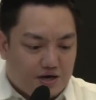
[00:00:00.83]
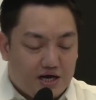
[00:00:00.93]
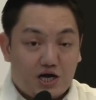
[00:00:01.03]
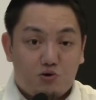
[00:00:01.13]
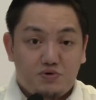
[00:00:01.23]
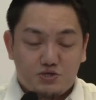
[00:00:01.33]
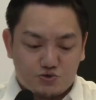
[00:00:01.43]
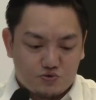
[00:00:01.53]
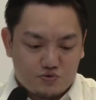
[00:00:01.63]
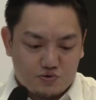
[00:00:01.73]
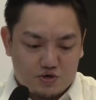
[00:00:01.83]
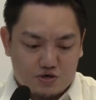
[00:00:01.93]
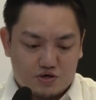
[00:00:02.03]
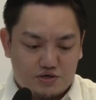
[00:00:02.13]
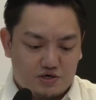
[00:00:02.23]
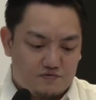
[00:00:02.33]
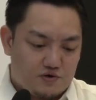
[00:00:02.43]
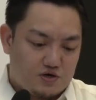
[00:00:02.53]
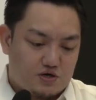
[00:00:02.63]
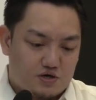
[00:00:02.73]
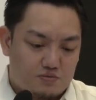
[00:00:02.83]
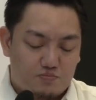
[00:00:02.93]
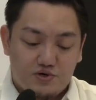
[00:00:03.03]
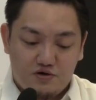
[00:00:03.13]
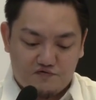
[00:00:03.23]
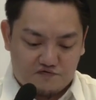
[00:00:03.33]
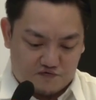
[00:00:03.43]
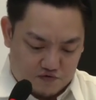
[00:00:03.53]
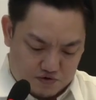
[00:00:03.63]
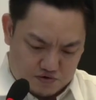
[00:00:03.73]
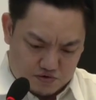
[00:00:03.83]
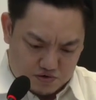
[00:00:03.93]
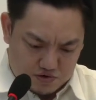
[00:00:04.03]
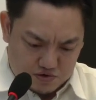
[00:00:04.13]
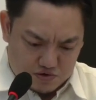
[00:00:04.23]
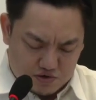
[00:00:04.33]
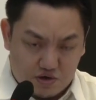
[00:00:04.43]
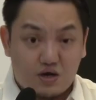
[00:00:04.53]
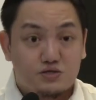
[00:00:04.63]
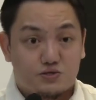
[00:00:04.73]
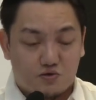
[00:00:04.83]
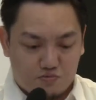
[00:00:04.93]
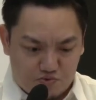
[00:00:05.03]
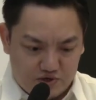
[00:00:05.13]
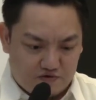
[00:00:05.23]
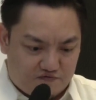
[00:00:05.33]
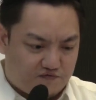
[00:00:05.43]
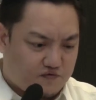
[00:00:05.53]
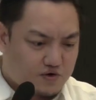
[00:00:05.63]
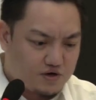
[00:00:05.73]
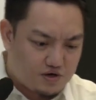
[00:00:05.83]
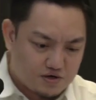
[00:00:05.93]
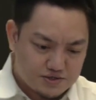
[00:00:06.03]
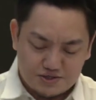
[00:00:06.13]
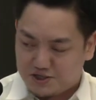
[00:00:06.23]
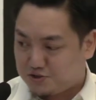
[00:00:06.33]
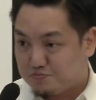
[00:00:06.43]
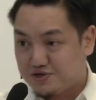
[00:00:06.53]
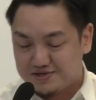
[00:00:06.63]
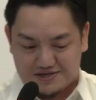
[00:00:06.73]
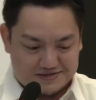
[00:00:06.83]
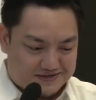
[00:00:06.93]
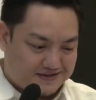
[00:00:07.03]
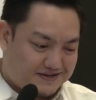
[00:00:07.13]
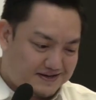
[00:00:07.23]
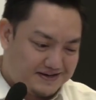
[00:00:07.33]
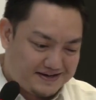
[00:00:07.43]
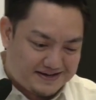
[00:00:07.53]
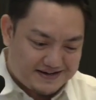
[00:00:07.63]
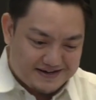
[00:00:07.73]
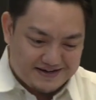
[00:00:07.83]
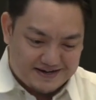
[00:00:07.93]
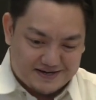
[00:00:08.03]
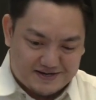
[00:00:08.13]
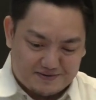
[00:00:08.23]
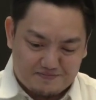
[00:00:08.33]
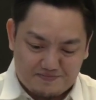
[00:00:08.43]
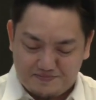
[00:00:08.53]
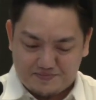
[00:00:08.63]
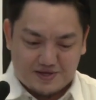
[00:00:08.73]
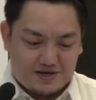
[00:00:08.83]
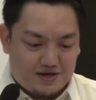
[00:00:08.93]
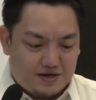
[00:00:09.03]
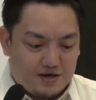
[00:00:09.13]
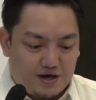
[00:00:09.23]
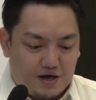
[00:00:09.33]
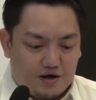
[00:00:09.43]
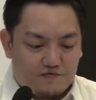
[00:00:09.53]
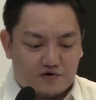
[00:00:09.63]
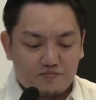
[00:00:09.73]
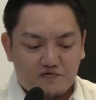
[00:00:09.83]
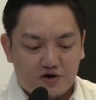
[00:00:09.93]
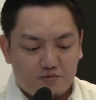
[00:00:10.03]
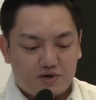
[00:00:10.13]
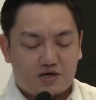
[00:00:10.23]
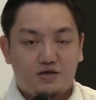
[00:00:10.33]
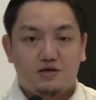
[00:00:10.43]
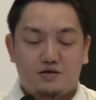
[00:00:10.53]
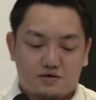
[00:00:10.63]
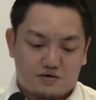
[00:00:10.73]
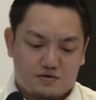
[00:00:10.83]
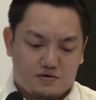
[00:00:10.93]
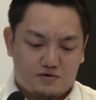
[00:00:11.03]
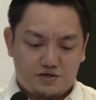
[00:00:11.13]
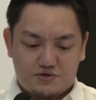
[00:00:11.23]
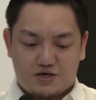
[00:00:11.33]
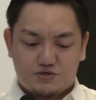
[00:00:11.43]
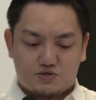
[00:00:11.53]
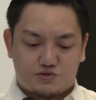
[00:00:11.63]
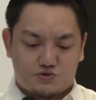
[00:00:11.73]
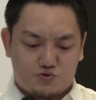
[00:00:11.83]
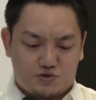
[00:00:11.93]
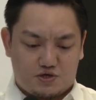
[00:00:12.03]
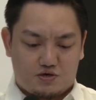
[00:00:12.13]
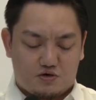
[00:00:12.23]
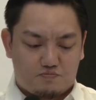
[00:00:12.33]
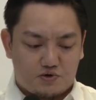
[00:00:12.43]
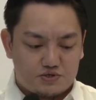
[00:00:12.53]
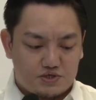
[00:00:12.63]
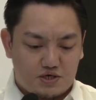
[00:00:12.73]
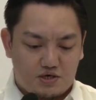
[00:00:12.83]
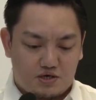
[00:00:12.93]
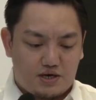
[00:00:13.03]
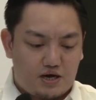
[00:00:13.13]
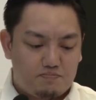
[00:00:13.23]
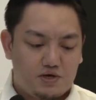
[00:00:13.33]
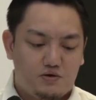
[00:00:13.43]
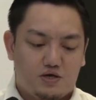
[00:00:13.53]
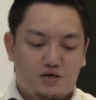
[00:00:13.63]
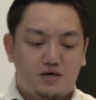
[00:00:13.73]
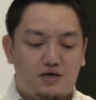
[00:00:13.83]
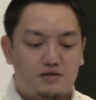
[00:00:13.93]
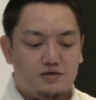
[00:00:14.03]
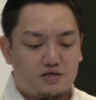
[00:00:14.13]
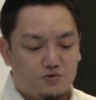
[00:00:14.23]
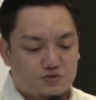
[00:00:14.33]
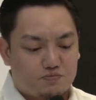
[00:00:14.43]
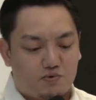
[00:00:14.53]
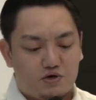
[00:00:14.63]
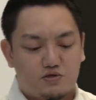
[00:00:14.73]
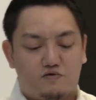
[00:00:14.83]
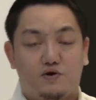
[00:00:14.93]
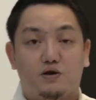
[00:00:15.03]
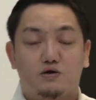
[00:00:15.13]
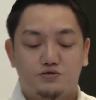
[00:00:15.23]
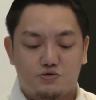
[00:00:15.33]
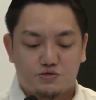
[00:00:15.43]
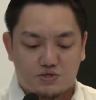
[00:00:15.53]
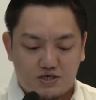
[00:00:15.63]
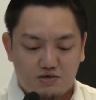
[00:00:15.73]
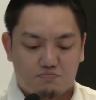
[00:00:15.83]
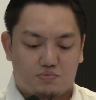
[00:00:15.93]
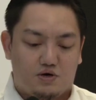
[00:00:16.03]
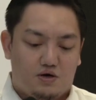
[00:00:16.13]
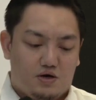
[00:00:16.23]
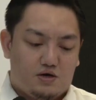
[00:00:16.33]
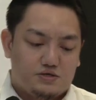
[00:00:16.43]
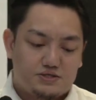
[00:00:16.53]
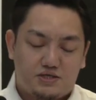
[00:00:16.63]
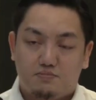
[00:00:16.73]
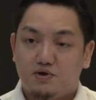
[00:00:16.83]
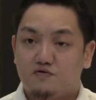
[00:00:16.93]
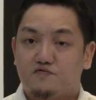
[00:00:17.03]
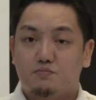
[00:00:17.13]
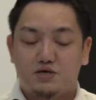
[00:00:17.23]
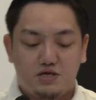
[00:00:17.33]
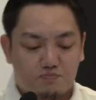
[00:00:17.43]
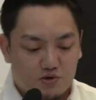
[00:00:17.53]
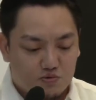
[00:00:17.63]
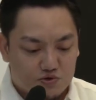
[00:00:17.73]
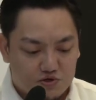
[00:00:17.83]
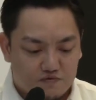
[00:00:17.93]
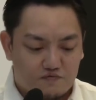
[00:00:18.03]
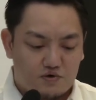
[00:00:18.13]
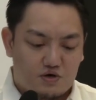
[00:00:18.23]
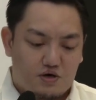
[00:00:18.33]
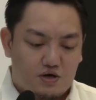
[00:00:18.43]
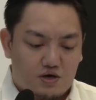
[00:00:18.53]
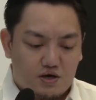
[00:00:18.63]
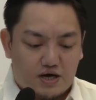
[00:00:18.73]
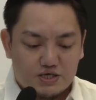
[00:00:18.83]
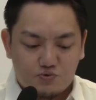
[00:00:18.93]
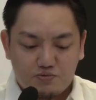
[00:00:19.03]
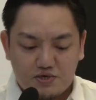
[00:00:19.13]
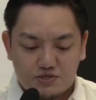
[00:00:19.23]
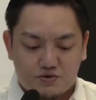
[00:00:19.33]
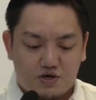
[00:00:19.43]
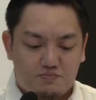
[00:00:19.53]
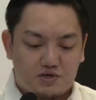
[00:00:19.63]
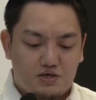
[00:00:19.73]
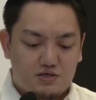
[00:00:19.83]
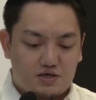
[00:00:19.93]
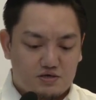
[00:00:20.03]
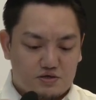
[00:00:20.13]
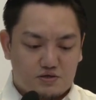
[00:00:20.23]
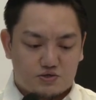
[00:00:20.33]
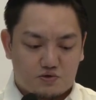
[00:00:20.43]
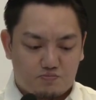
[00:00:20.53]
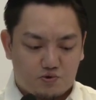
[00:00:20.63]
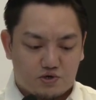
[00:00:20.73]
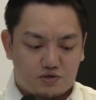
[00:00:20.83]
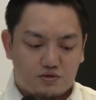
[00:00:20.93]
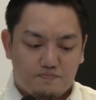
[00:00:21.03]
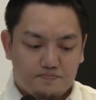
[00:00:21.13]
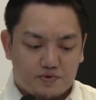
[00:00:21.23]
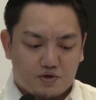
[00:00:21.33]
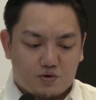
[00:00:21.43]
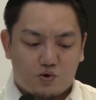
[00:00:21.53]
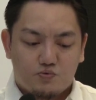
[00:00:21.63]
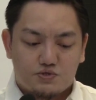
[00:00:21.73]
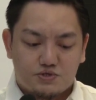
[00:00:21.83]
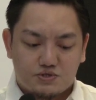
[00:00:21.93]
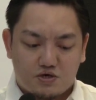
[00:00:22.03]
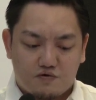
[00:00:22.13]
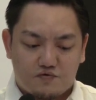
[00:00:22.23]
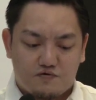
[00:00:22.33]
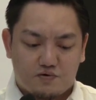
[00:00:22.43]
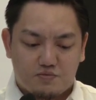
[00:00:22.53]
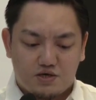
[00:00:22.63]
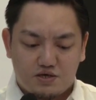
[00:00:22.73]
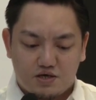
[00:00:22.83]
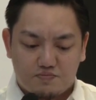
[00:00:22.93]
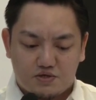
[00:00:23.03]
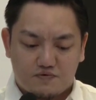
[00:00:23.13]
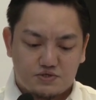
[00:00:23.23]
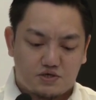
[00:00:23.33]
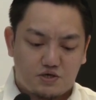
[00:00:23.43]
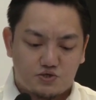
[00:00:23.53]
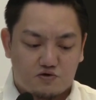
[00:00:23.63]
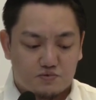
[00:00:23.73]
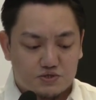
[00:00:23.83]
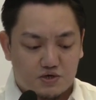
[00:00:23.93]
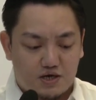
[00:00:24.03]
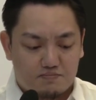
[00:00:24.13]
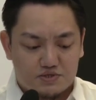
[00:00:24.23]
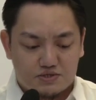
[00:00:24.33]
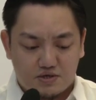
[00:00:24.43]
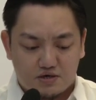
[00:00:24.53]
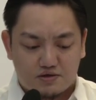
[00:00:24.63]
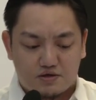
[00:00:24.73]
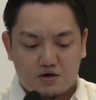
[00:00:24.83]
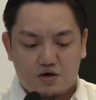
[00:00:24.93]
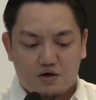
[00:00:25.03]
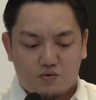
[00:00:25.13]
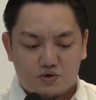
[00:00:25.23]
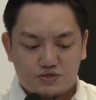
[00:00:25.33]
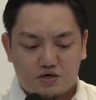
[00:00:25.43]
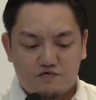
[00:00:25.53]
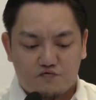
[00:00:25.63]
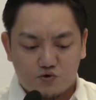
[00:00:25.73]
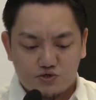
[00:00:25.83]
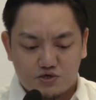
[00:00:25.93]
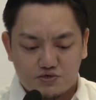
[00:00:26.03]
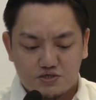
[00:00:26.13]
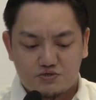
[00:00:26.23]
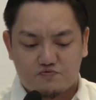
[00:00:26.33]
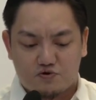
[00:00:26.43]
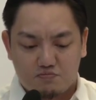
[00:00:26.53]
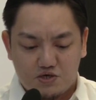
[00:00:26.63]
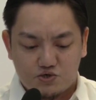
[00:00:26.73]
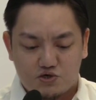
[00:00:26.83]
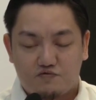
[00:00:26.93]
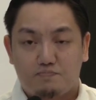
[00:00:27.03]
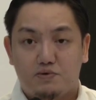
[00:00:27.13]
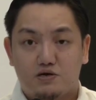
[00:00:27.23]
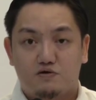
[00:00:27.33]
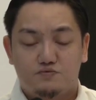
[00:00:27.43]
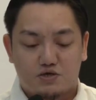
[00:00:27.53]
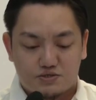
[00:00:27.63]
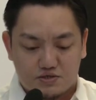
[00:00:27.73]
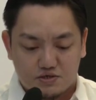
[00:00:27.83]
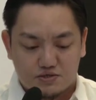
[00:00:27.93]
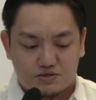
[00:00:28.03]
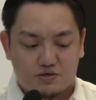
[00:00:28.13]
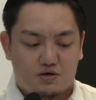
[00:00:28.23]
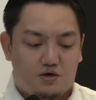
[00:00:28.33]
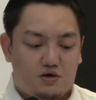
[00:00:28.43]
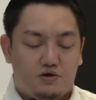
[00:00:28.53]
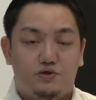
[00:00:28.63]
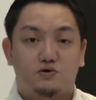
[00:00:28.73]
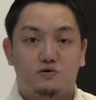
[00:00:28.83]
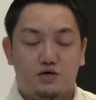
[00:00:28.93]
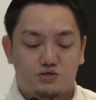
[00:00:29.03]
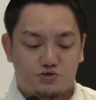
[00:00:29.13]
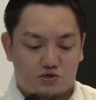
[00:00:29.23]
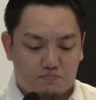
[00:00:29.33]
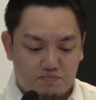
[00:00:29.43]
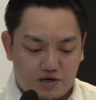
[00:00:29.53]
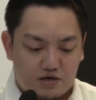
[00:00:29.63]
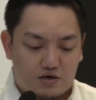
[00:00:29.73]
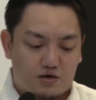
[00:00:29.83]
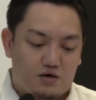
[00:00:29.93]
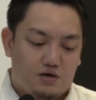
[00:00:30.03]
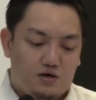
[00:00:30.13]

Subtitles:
Allow me to deliver a brief, not so brief statement. From the very beginning, the tragic shooting of Percy Lapid indicated that it was part of a larger scheme stemming from a deeper motive. As will be described and detailed in this report, what was discovered from the in-depth investigation of Mr. Lapid's death was the unfortunate transformation of a pillar of justice, the correction pillar,